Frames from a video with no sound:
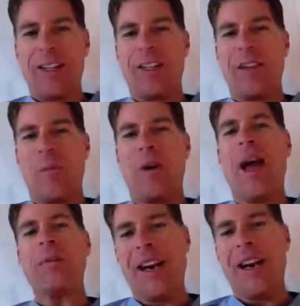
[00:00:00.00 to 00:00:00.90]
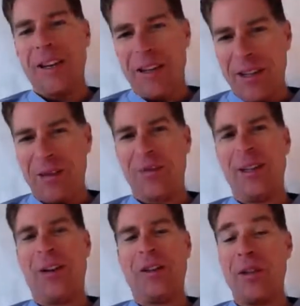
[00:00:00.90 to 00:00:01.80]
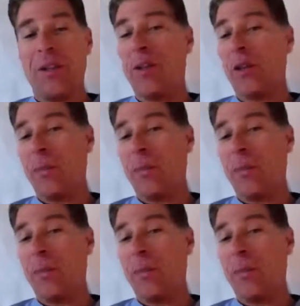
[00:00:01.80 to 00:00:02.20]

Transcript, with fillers: Hmm. So perhaps I got into this field of social